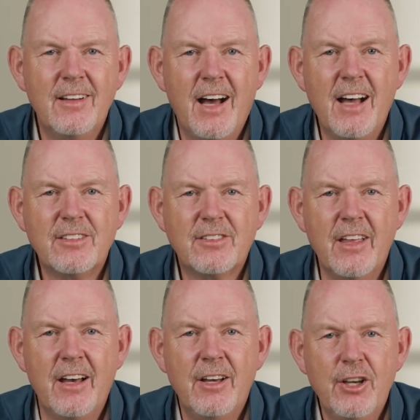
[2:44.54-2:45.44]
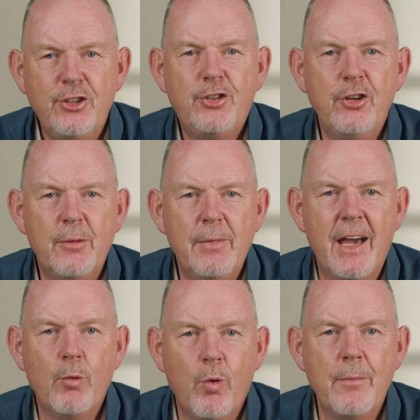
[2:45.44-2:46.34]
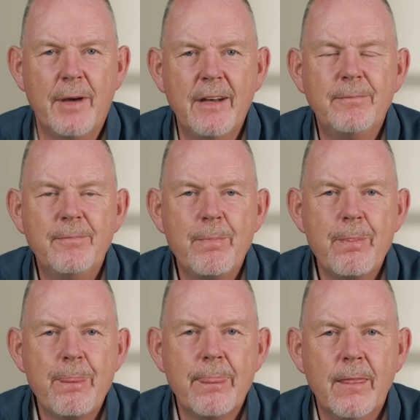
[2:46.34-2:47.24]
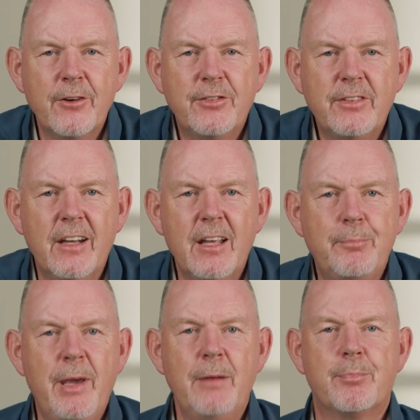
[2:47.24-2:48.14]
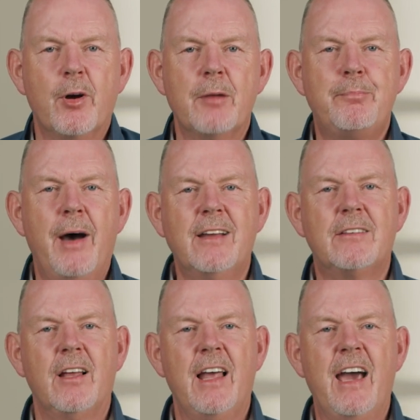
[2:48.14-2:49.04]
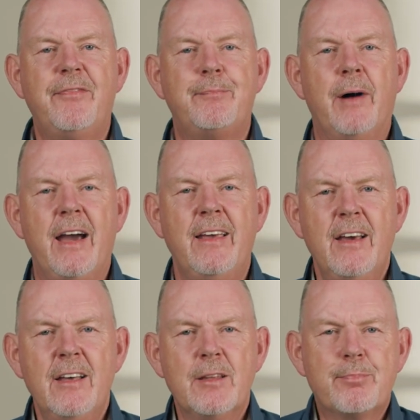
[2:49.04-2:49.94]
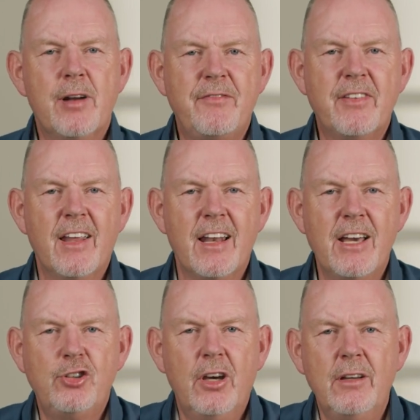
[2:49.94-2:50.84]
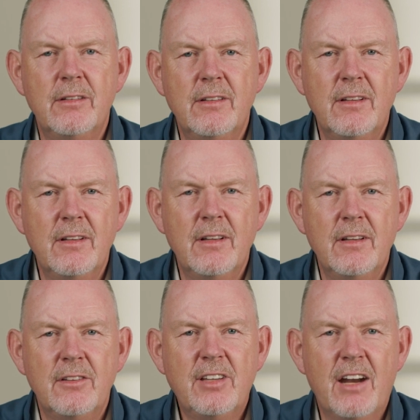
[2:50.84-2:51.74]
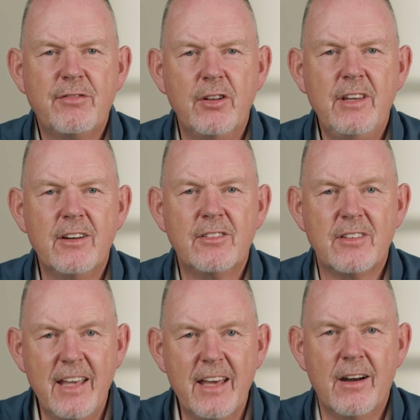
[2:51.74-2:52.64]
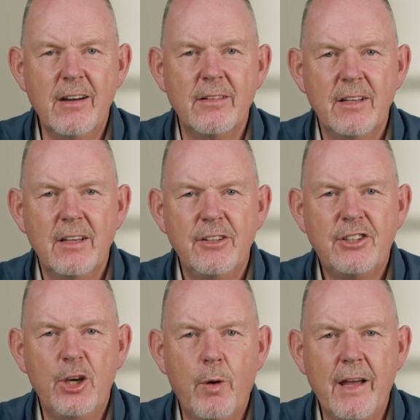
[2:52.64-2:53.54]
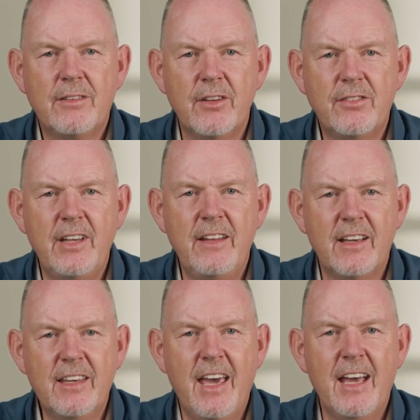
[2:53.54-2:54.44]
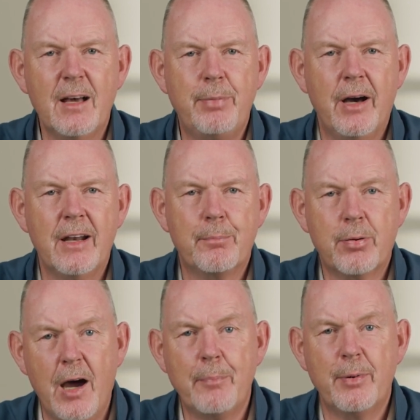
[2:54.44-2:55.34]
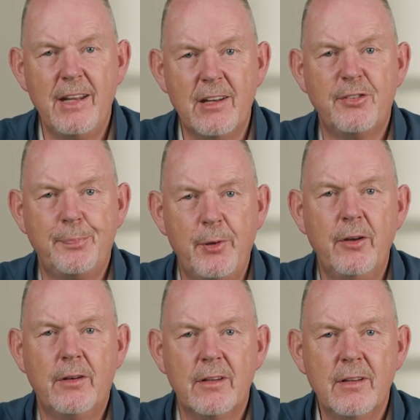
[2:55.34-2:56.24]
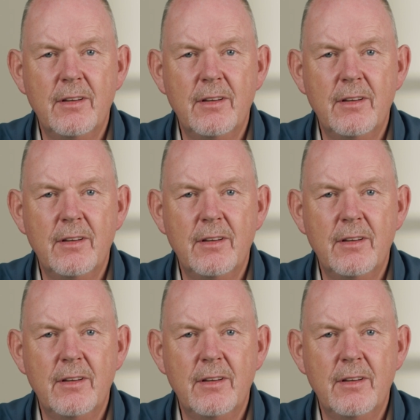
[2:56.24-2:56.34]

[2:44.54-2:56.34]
Ask the Shunammite woman. Her son had been brought back to life by the prophet Elisha. Several years later, she went to see the king about a property dispute.